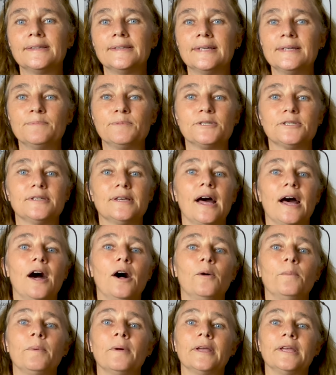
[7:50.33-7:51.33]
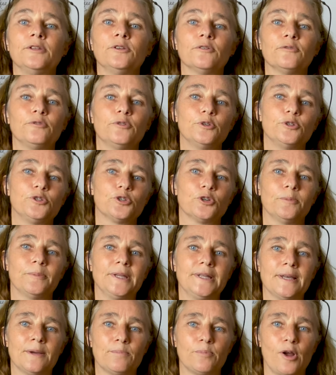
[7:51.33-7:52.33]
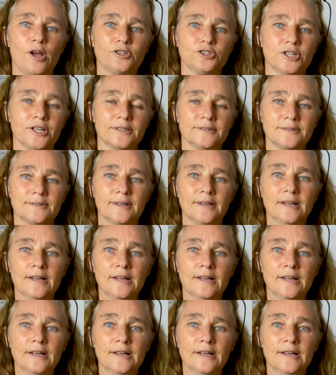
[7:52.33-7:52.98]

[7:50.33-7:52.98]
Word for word: tips to help in your future media projects.